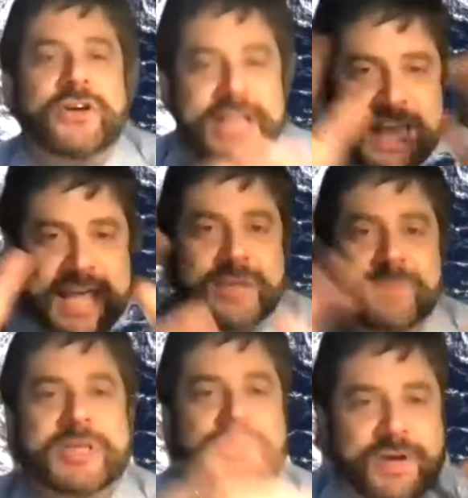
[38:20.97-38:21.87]
or
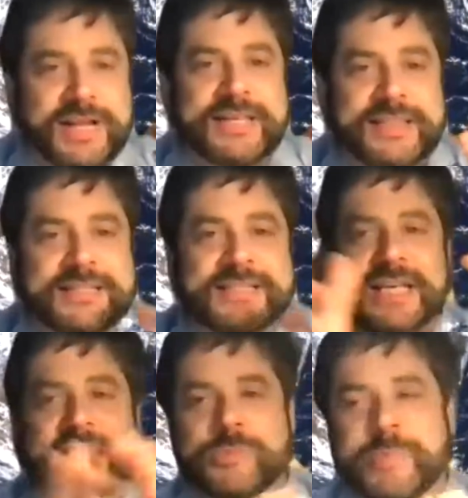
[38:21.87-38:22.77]
cannabis or any of these
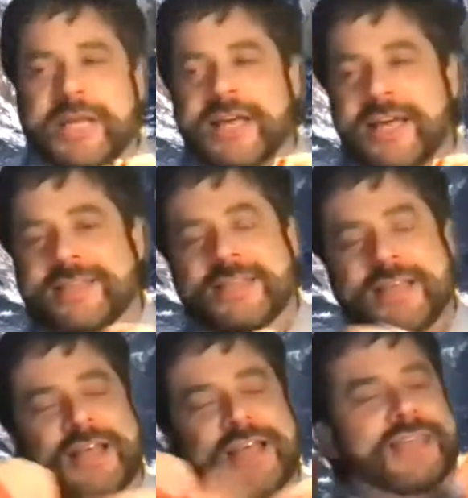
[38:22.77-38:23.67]
things because
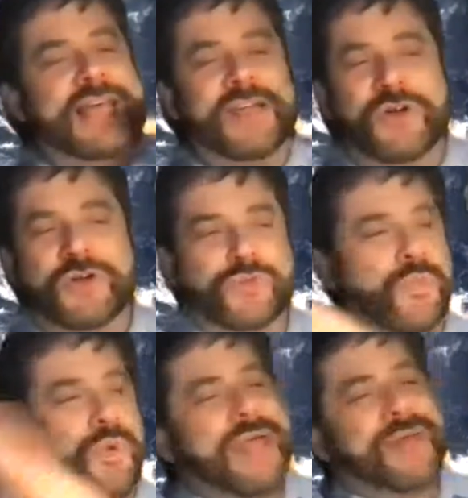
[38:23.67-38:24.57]
that goes
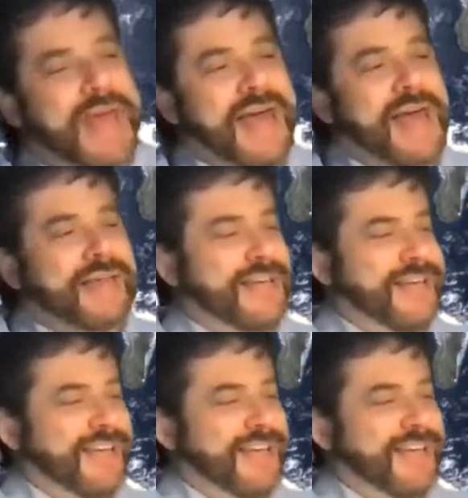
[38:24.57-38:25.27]
way back